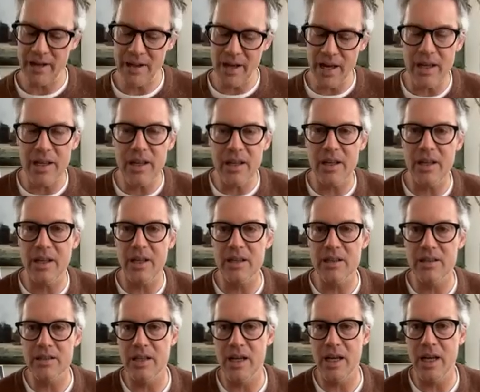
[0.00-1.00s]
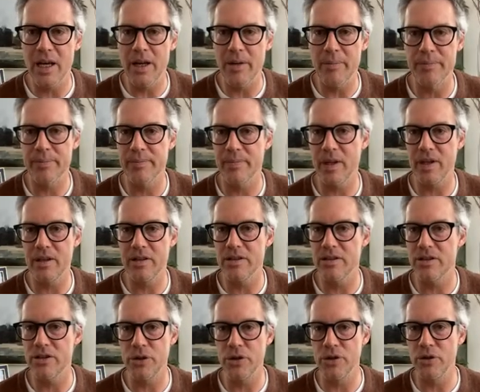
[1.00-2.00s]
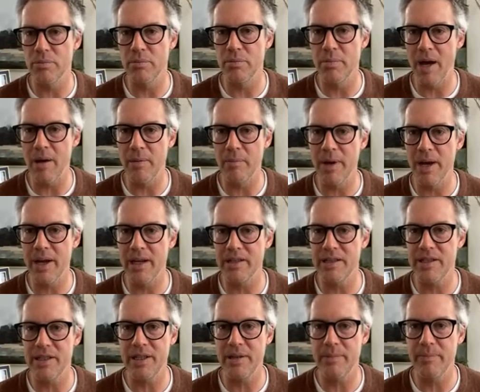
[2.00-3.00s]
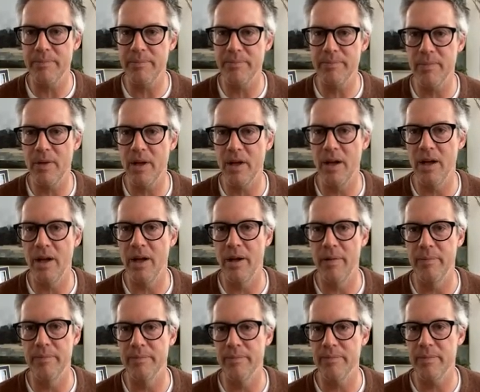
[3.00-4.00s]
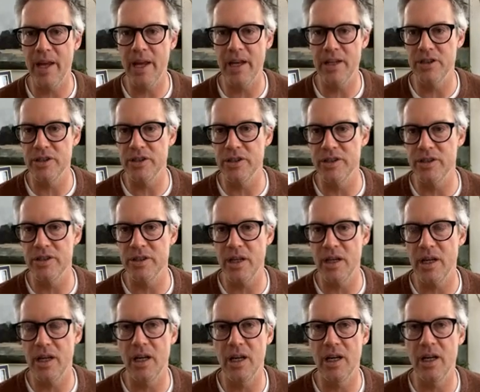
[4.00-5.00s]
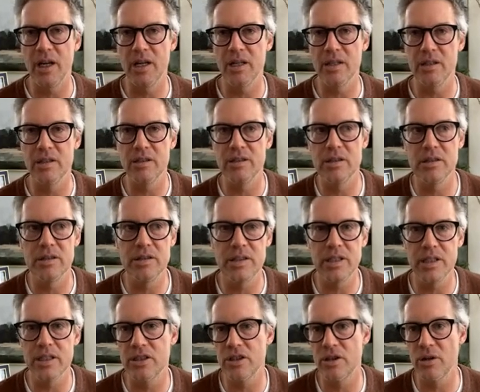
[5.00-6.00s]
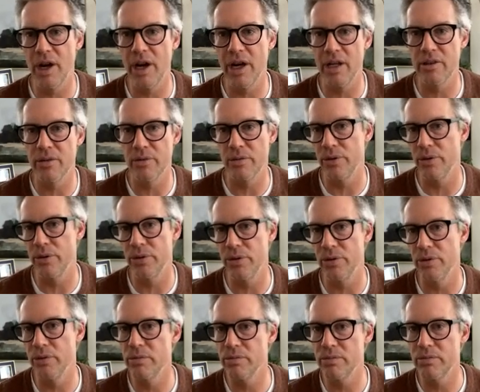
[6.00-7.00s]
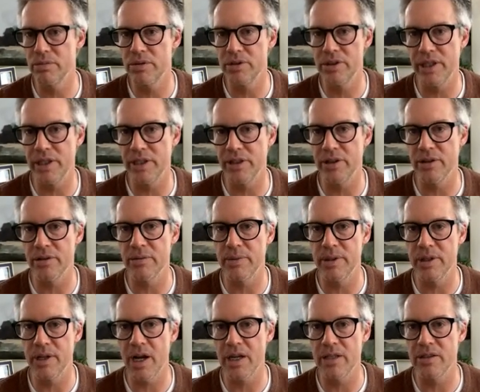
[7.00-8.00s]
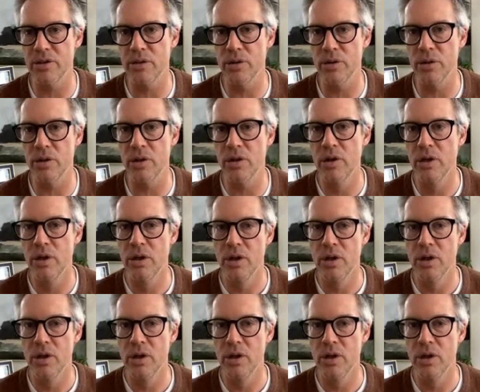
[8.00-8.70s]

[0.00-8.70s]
NICA is student mountain bike team, ages 6th grade through senior in high school.